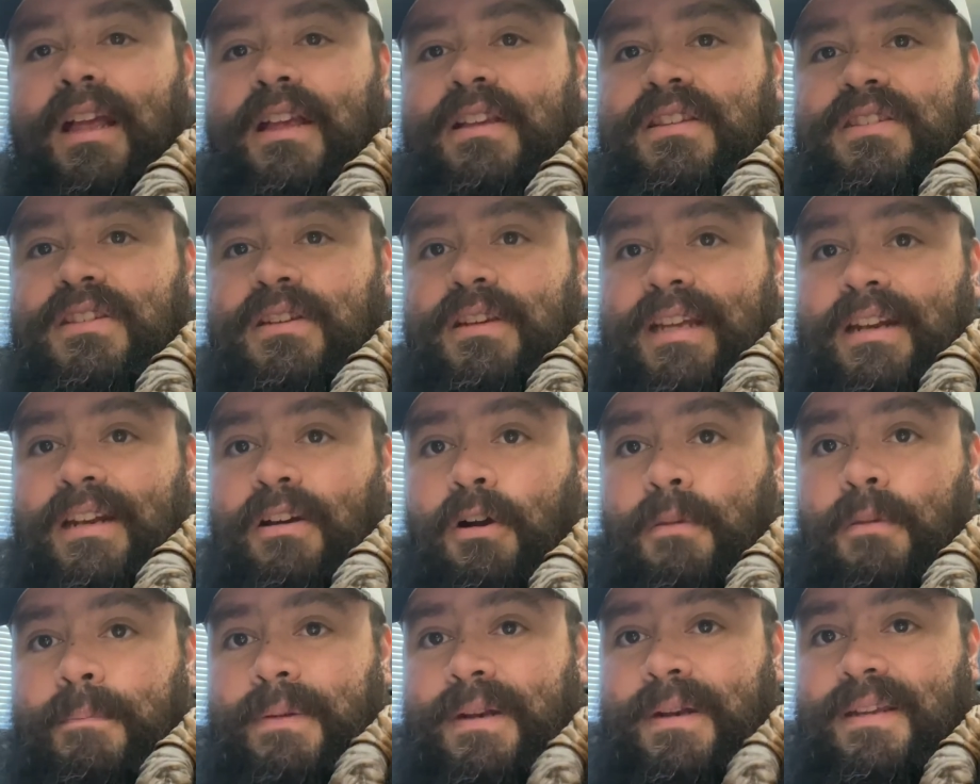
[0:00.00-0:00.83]
So you can
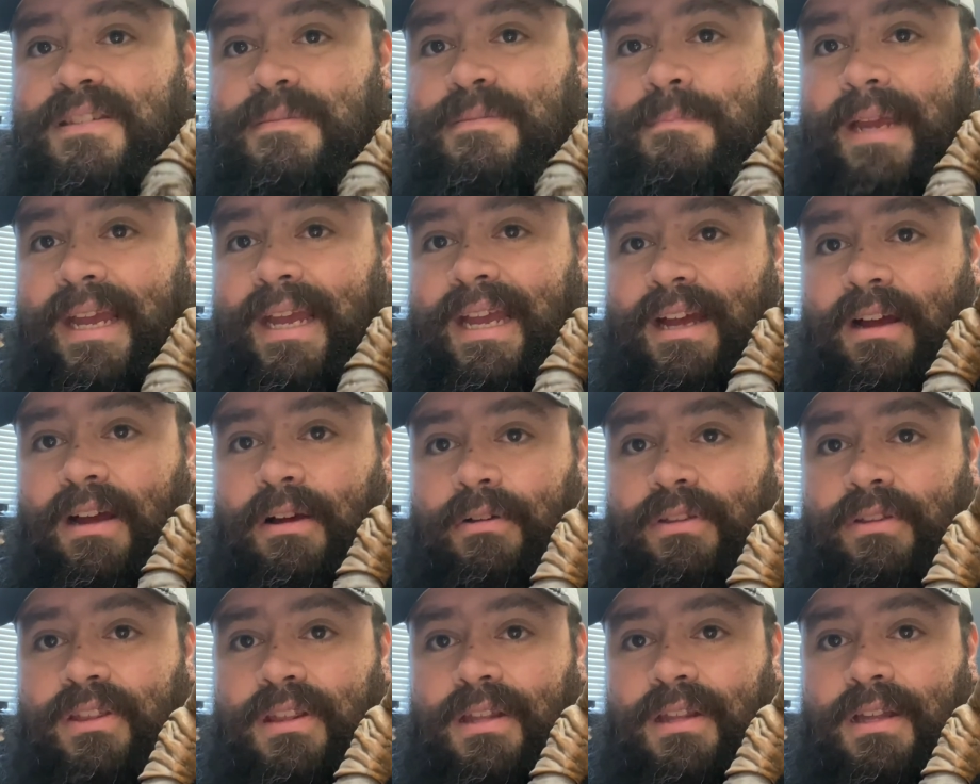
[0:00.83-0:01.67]
open his
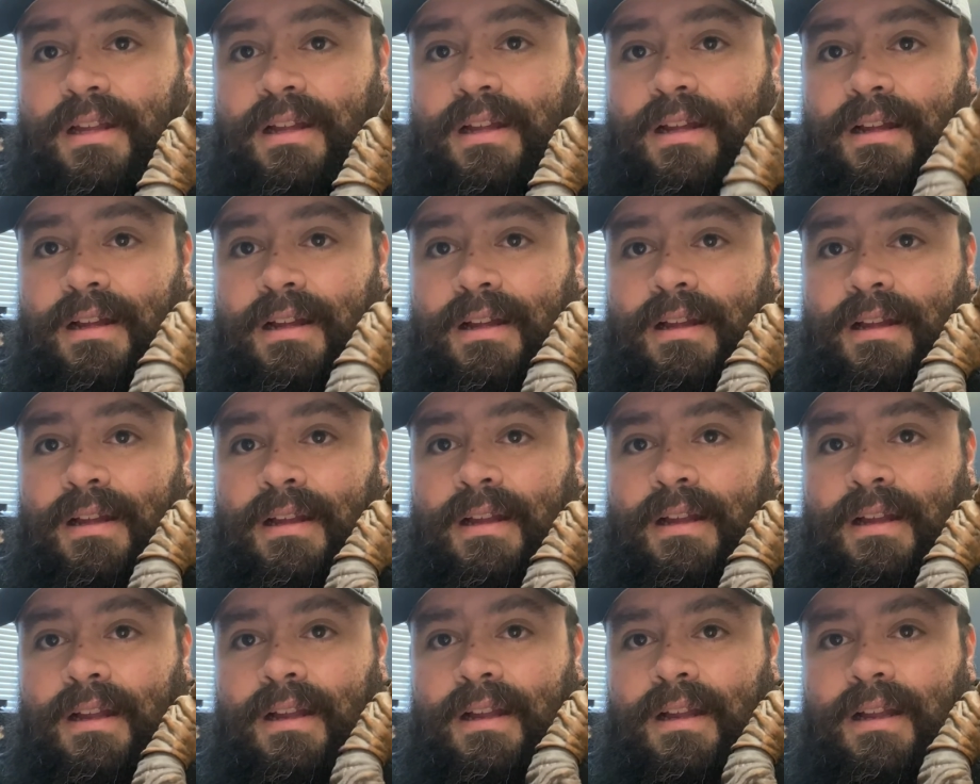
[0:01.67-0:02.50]
mouth,
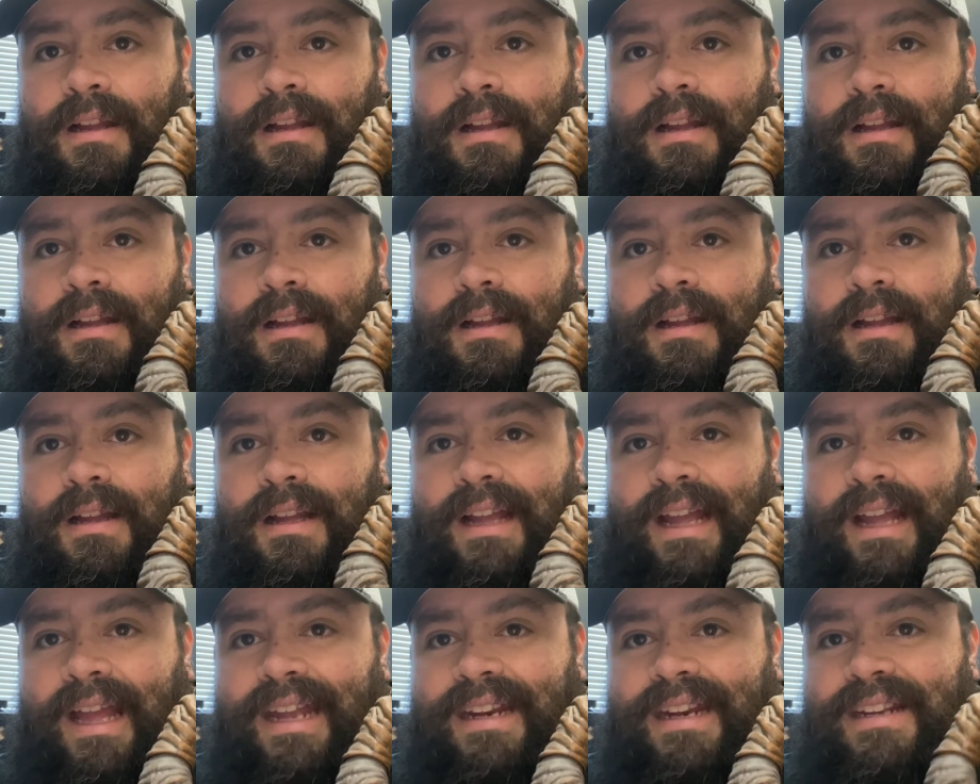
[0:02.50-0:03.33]

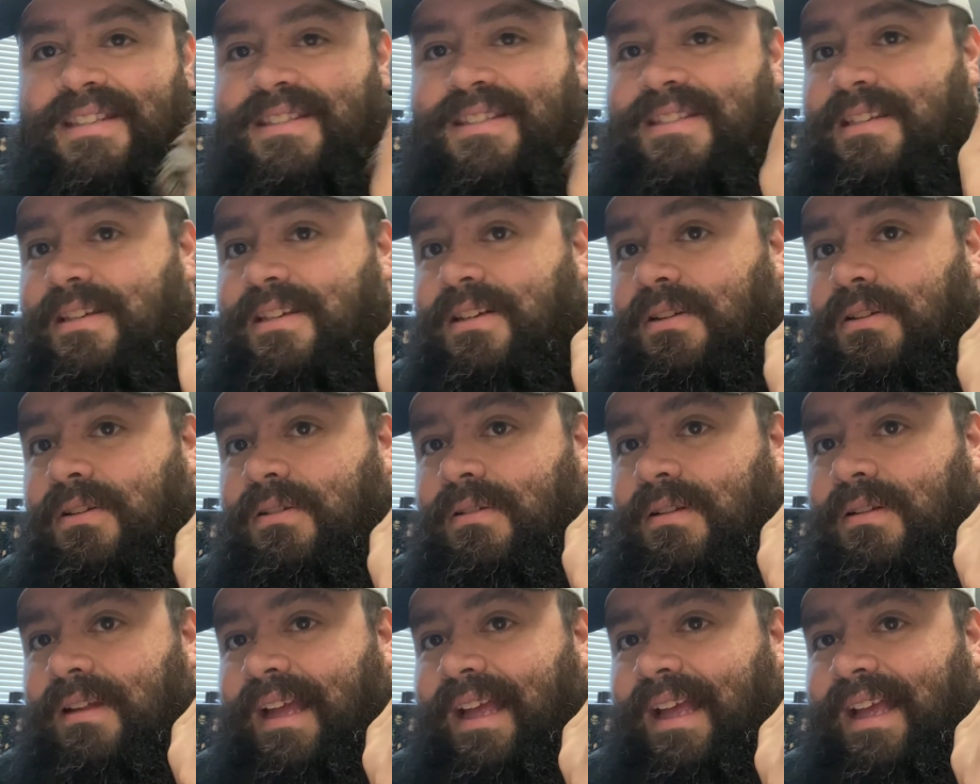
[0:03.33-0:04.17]
and he
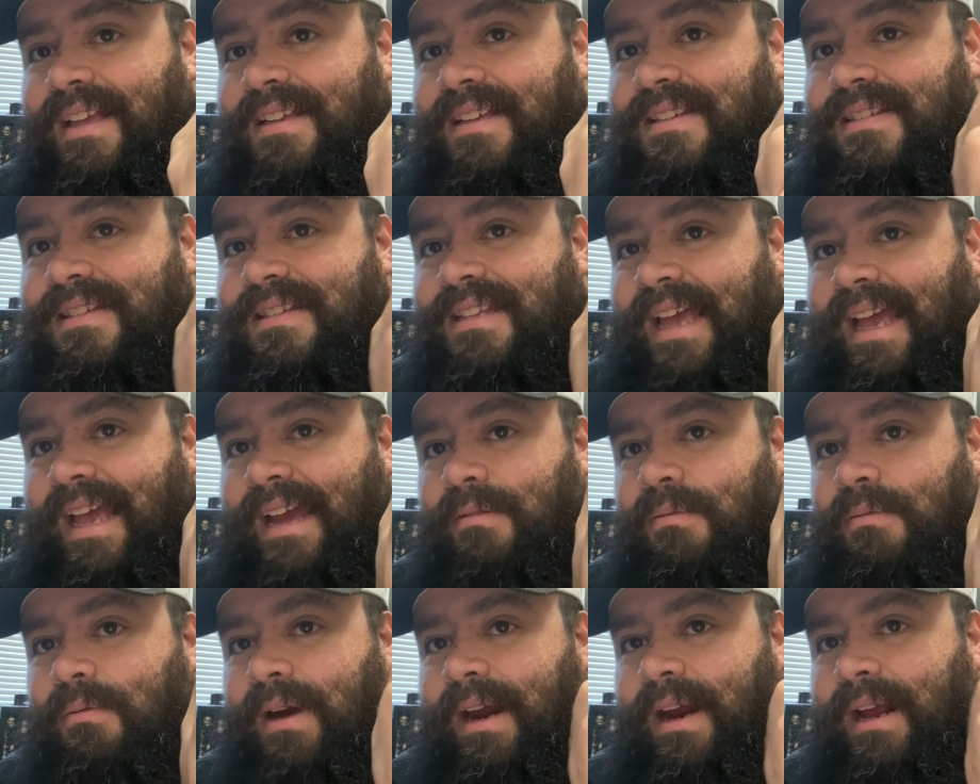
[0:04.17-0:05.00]
still has that
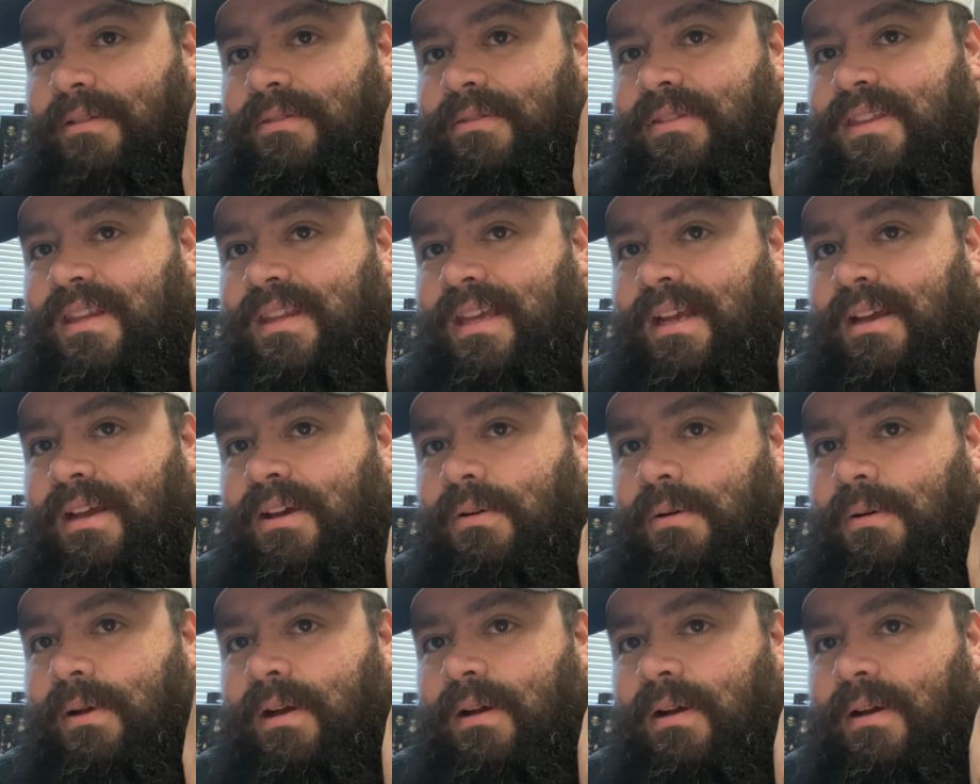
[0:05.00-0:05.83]
round thing
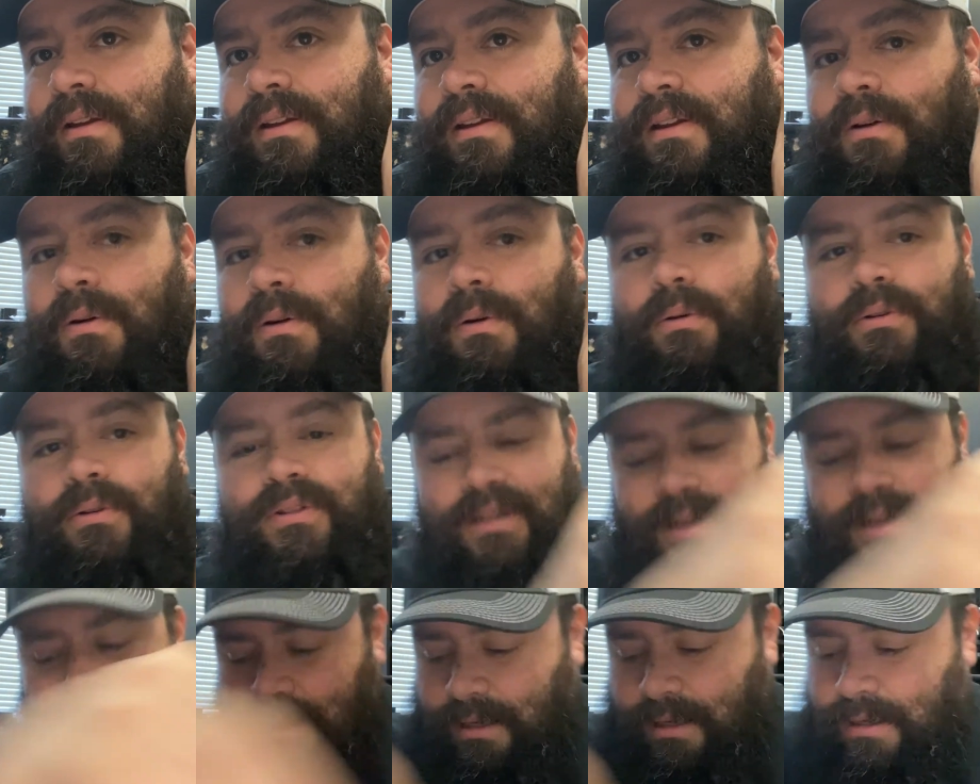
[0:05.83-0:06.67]
going on the whole
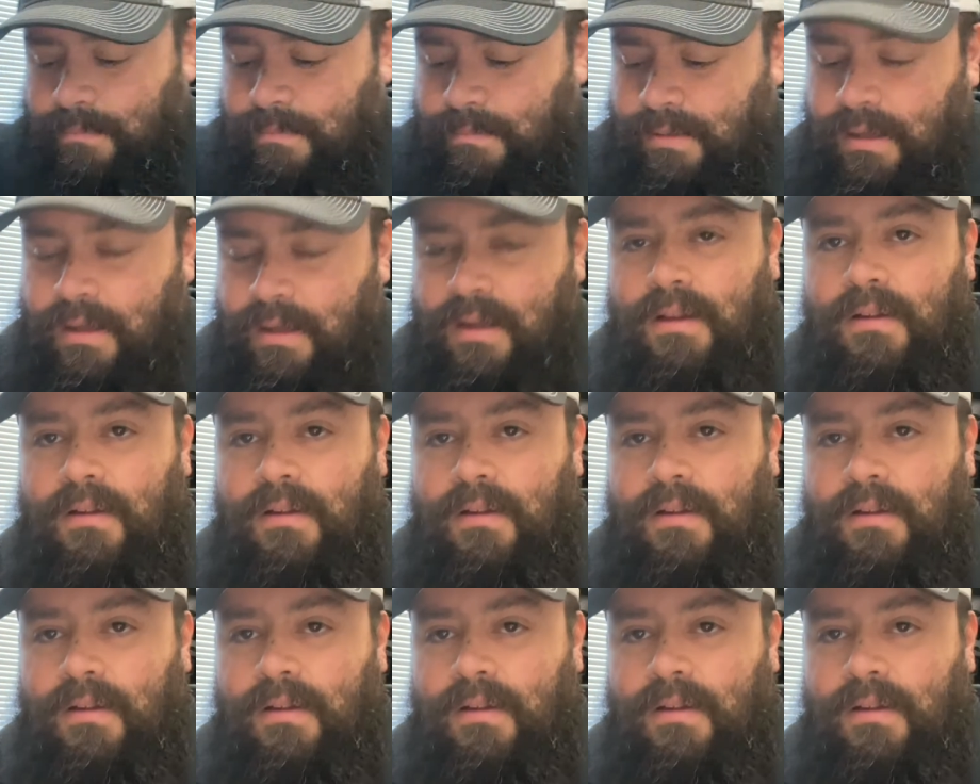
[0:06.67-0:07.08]
time.